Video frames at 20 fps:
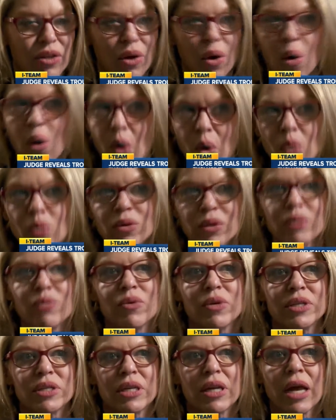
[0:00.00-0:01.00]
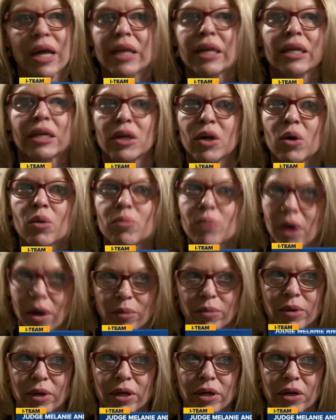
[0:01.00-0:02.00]
The only reason I didn't go
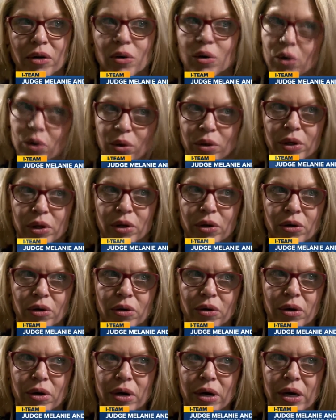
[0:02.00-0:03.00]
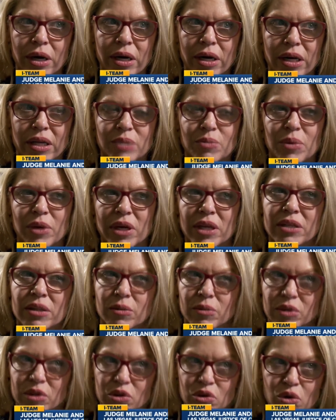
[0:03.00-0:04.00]
public earlier is because I
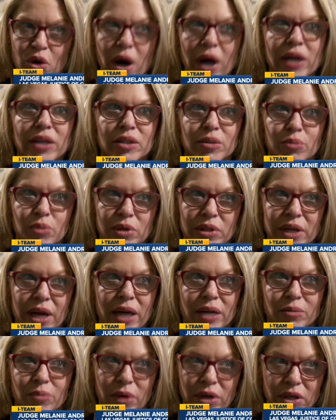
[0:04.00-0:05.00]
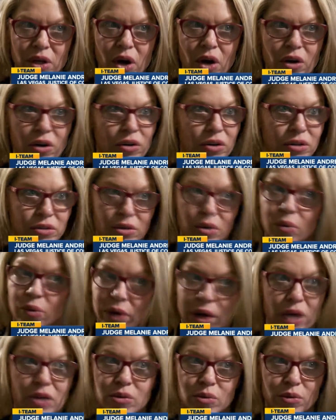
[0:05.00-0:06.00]
was trying to protect my daughter because no
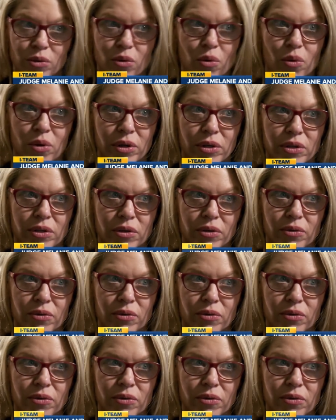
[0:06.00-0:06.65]
one else was going